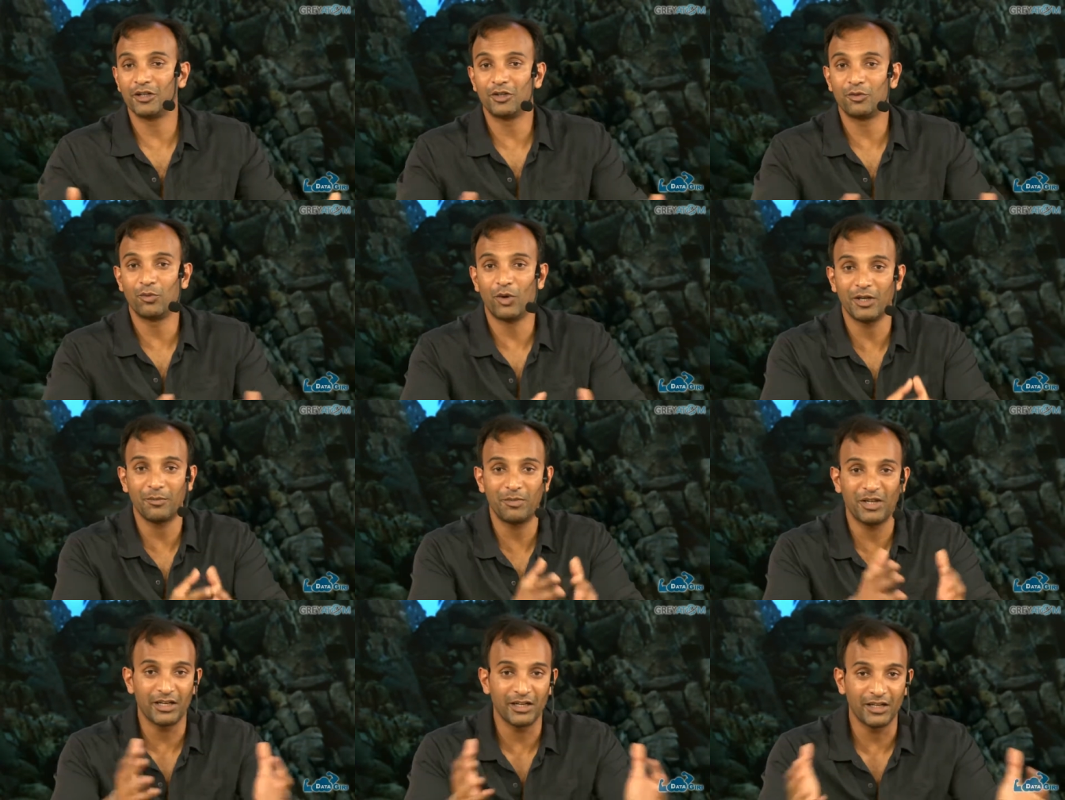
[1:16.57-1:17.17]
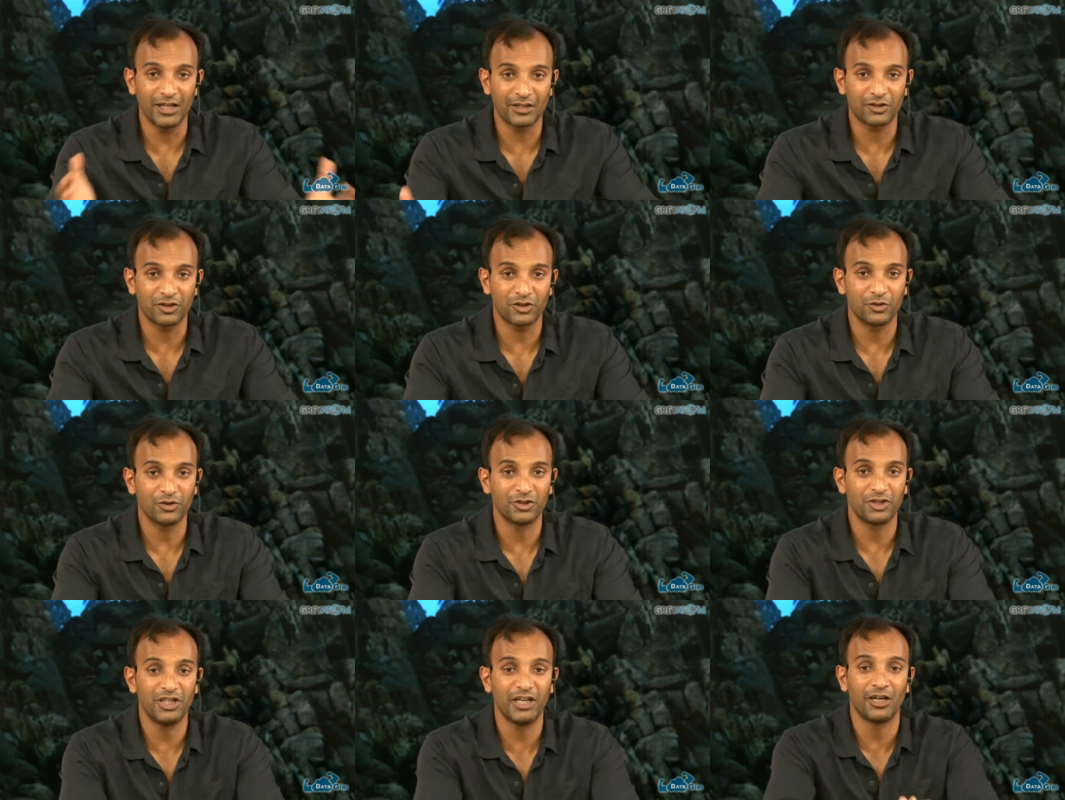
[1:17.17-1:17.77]
want to be an
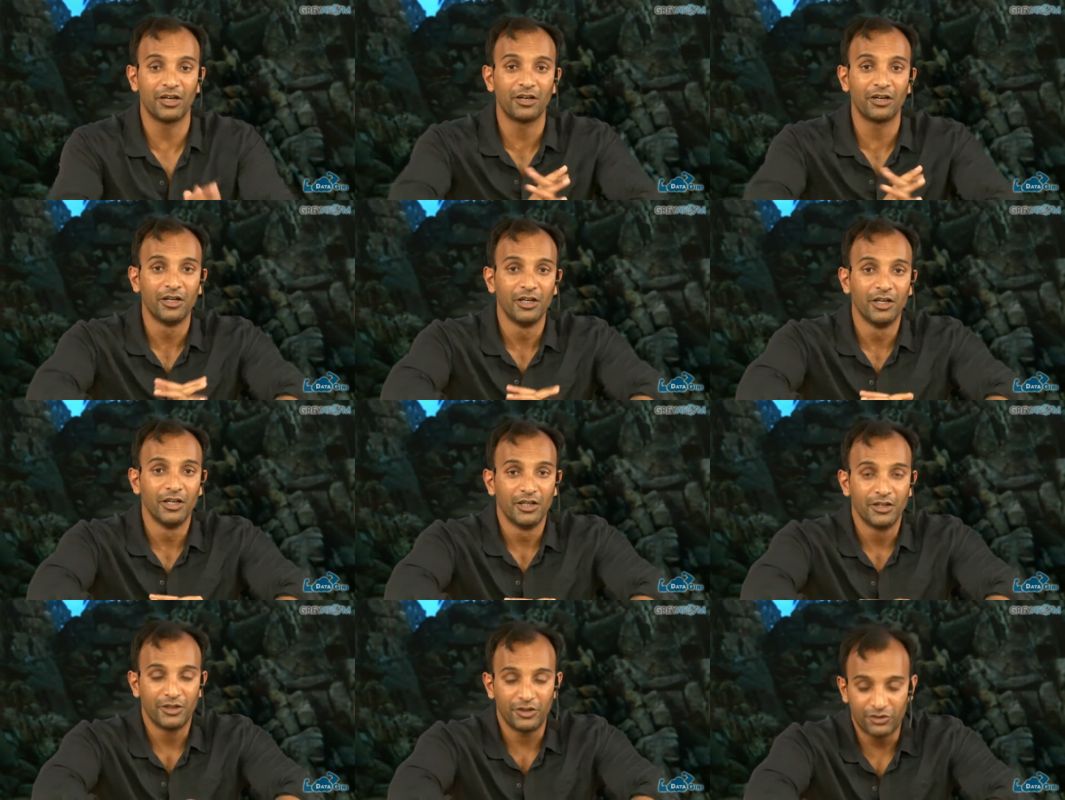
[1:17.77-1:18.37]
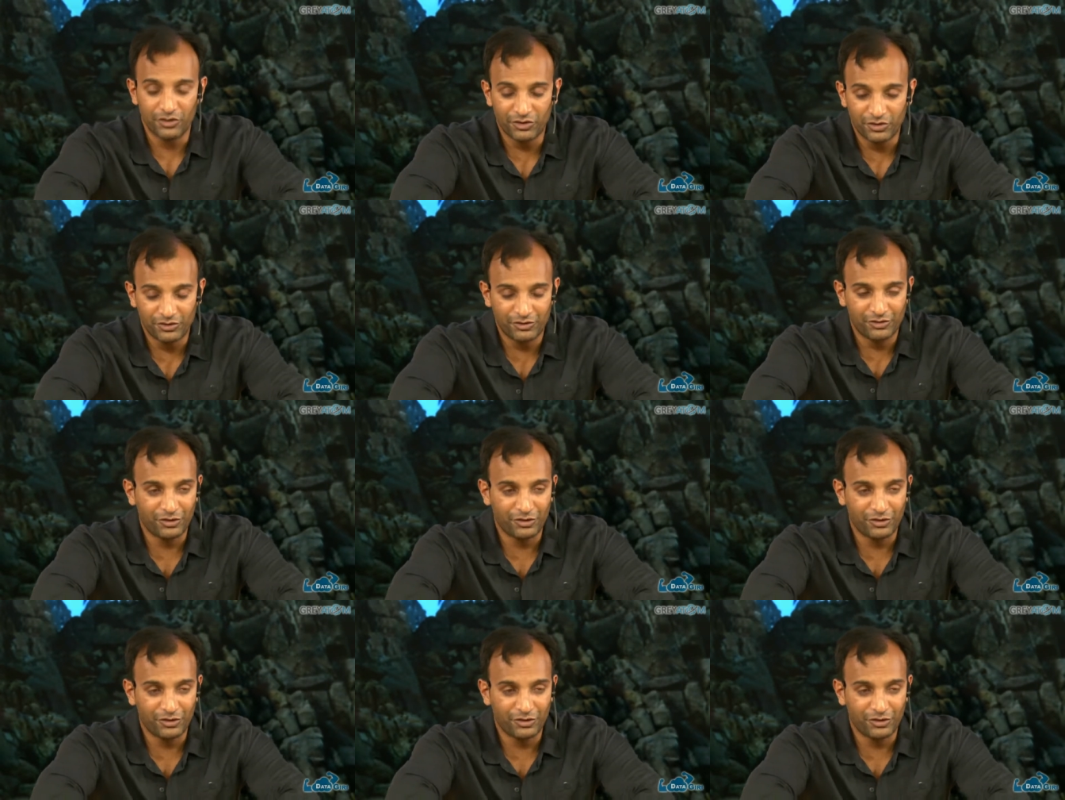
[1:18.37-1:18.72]
electrical engineer, there's